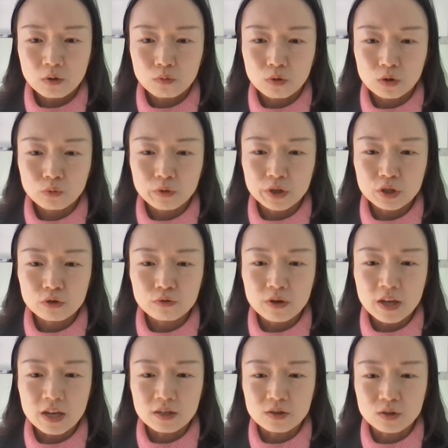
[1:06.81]
what we do
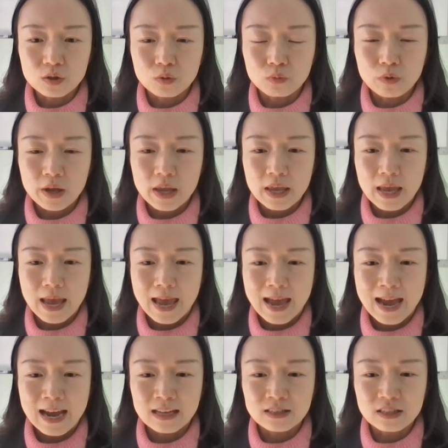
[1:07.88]
is we
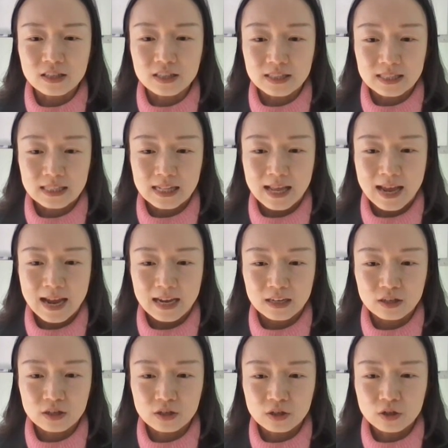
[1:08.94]
add a
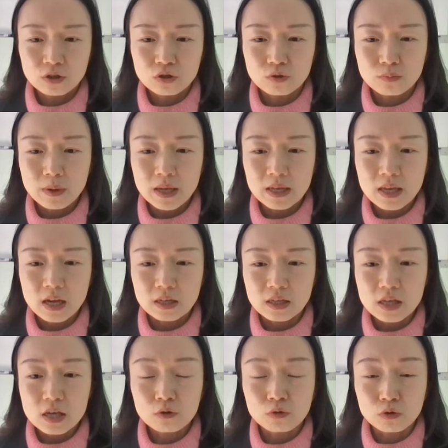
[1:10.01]
slack to make it
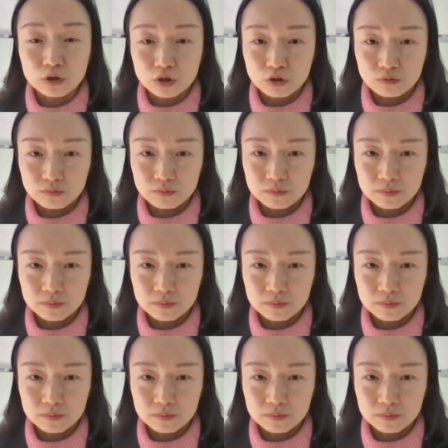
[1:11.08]
equal to.